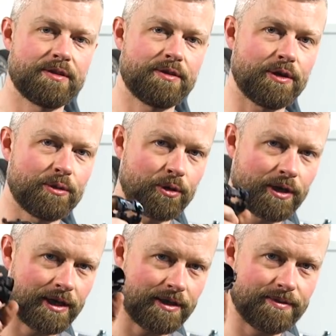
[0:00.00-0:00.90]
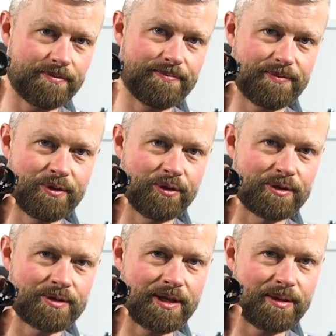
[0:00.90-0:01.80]
31/8 on
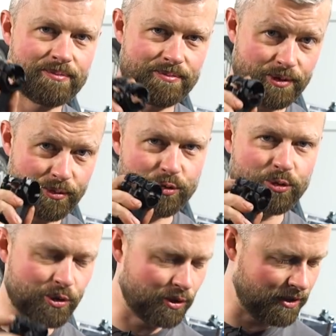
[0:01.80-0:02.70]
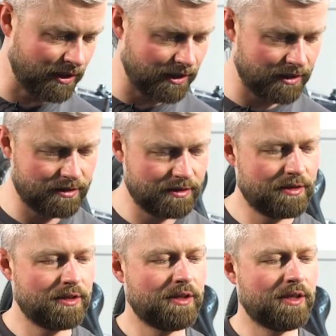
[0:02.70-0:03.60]
the stem, so we're all good here.
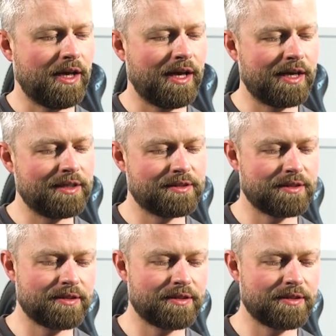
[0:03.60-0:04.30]
And